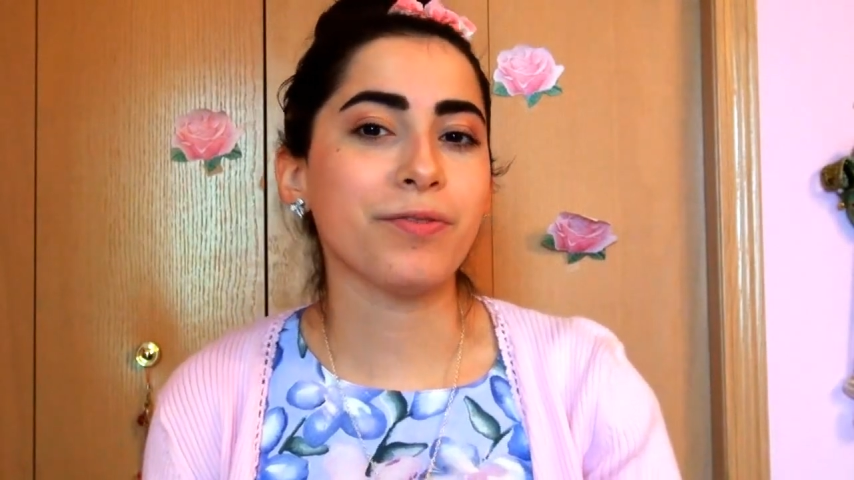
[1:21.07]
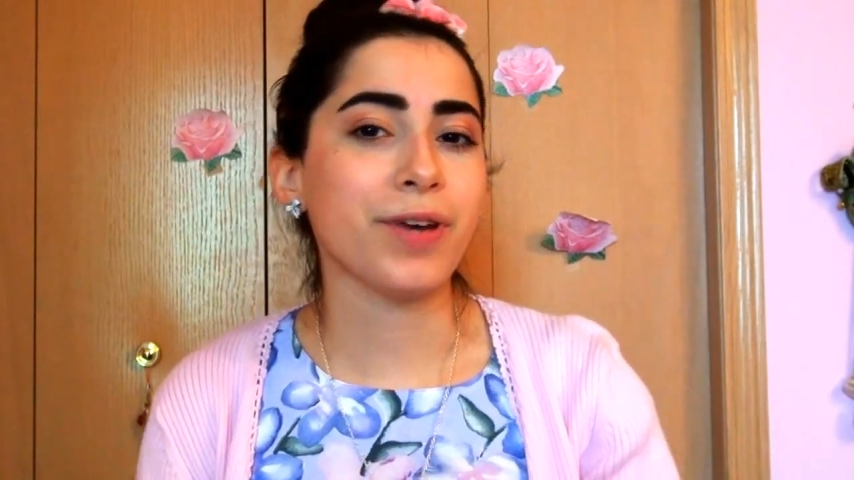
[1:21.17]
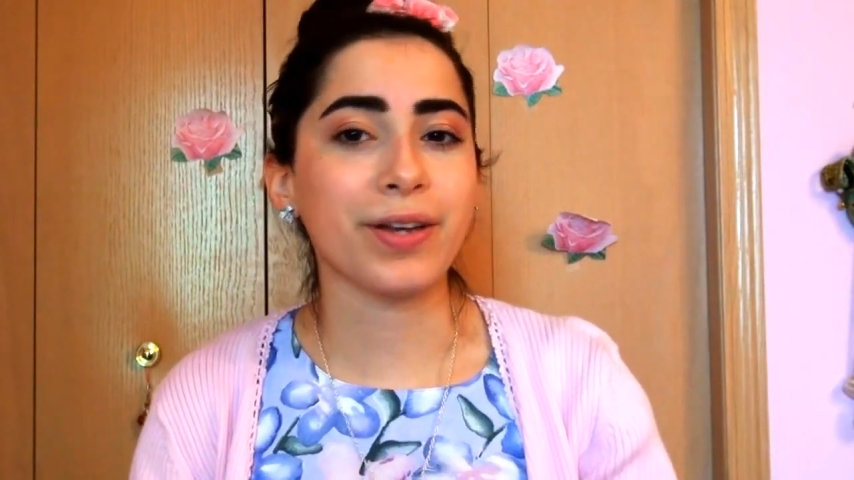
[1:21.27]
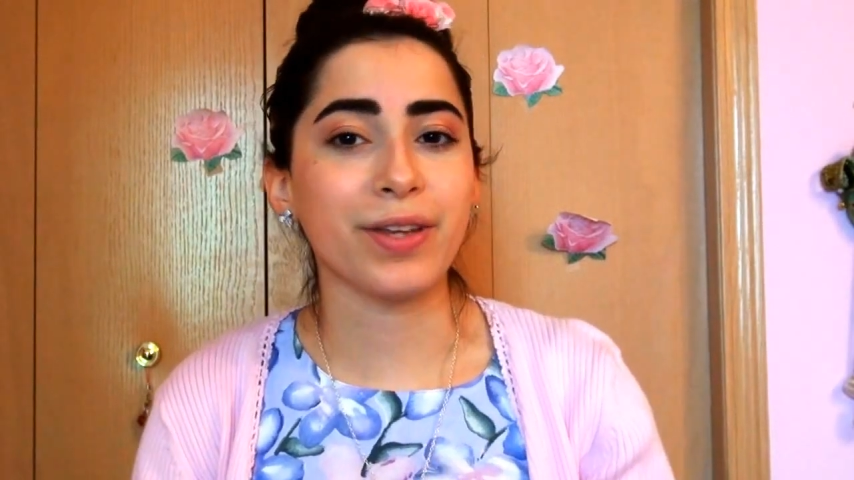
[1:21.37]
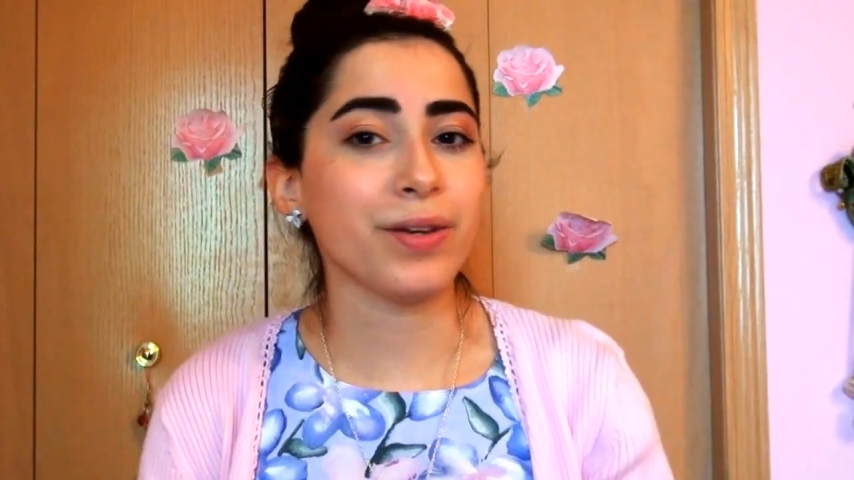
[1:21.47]

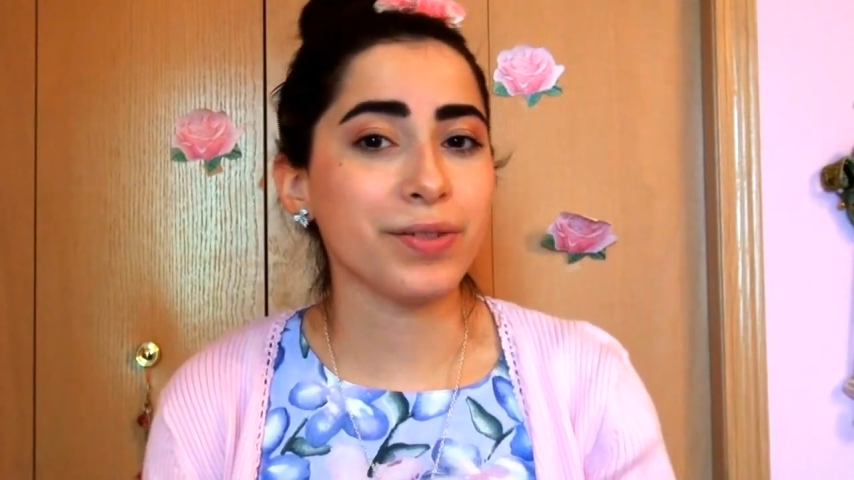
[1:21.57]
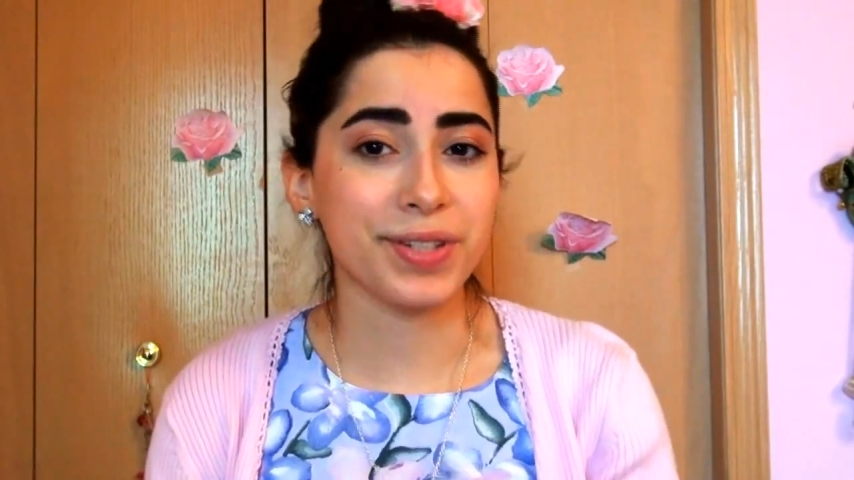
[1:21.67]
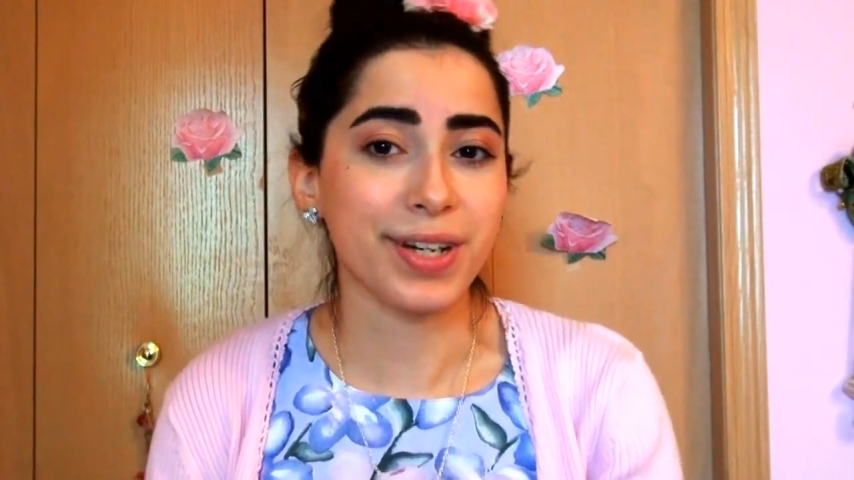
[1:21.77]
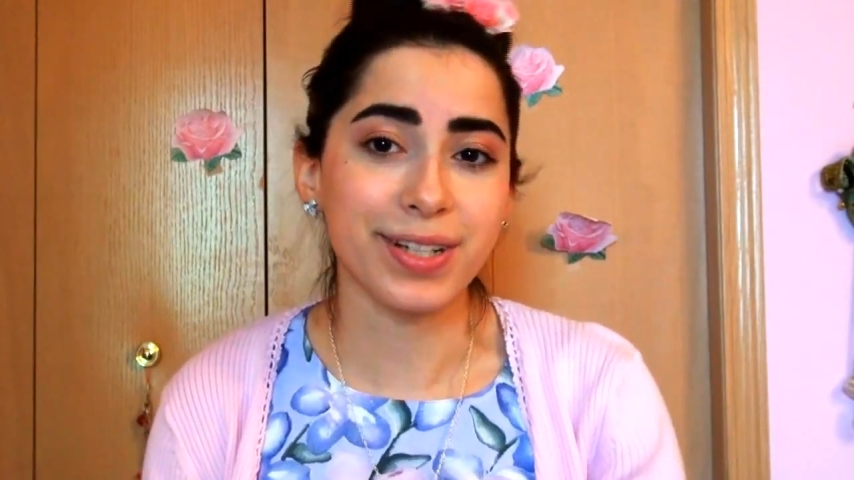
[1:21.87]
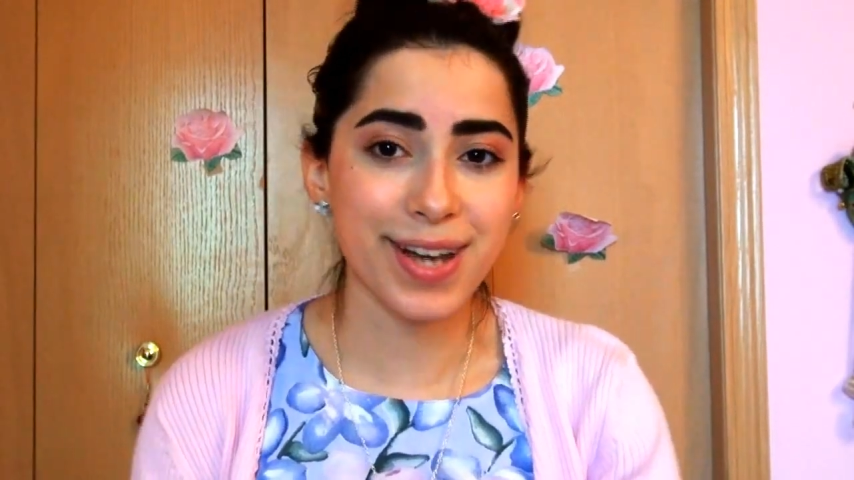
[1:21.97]
fact that you're
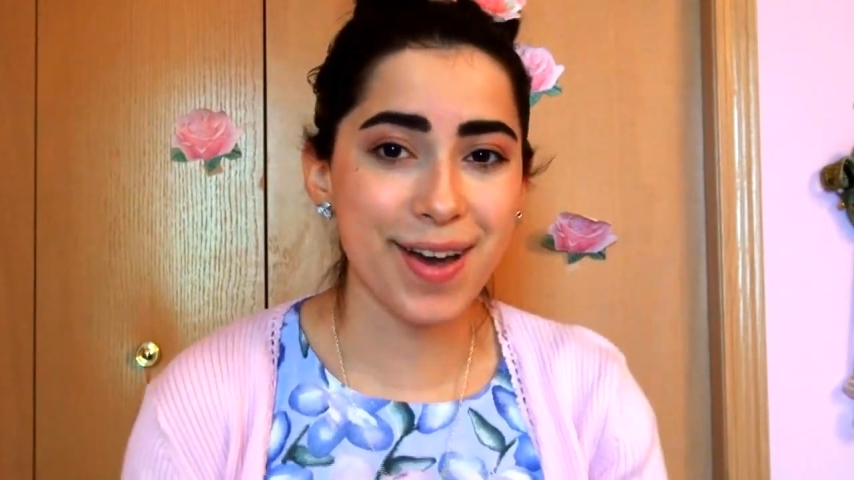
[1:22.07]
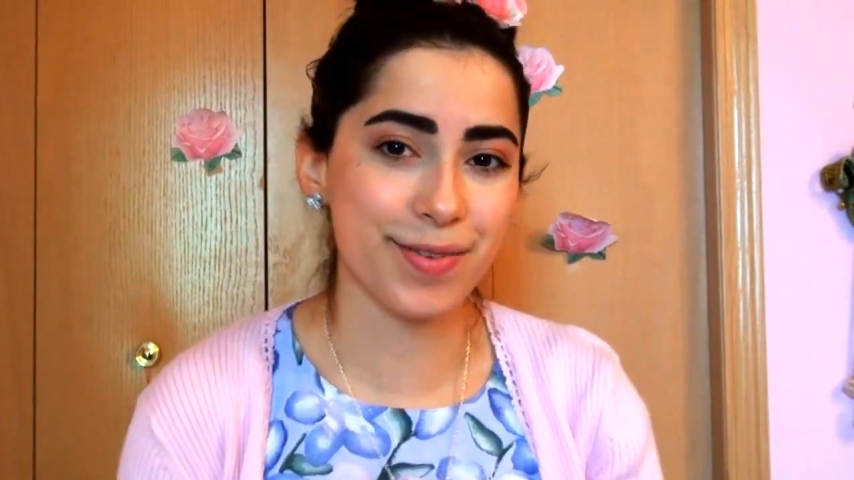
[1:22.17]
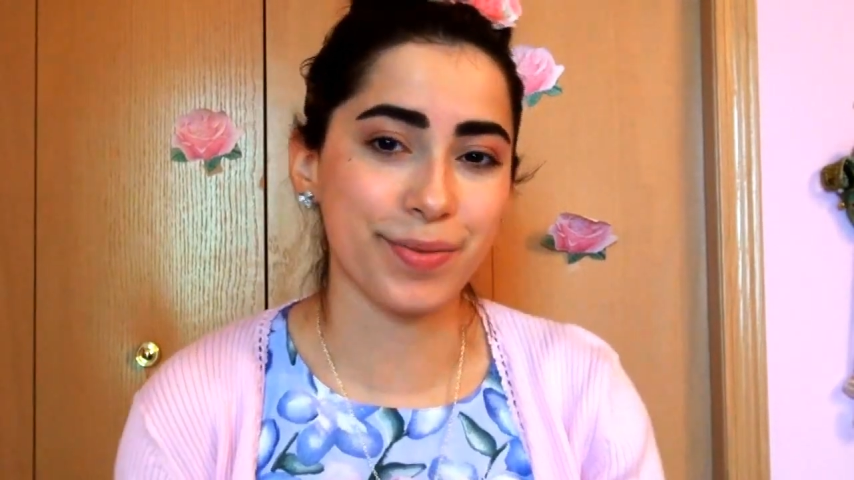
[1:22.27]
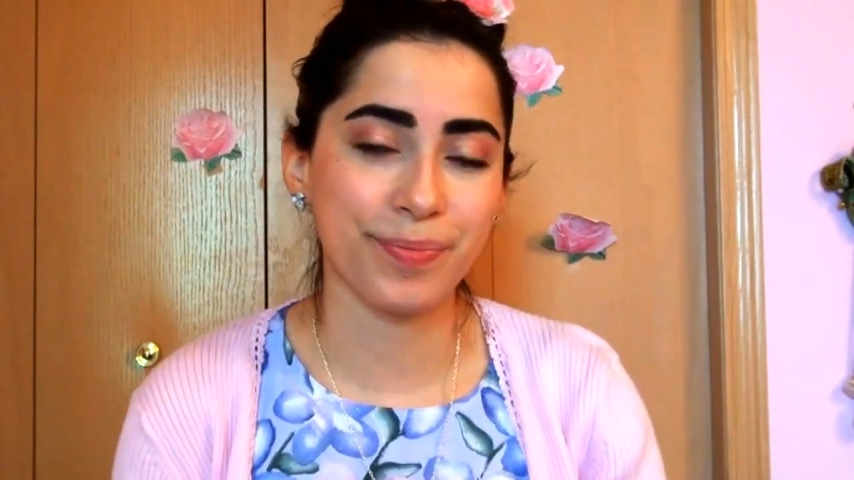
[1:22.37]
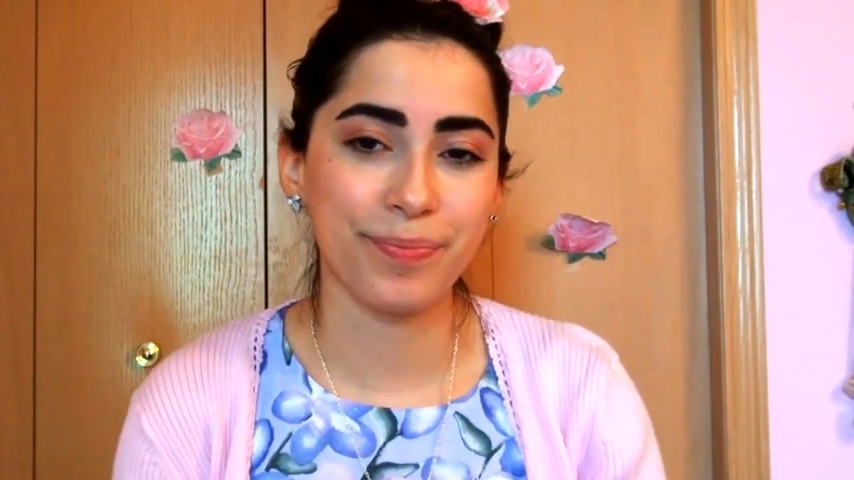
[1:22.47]
sitting
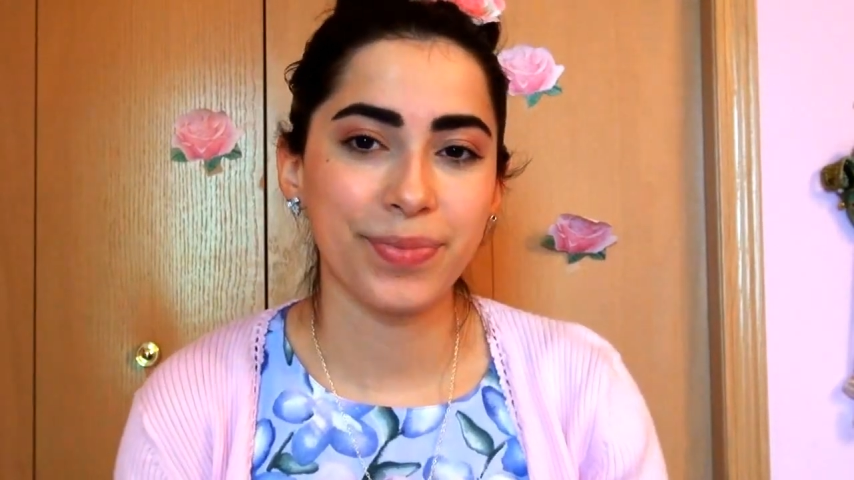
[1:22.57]
down.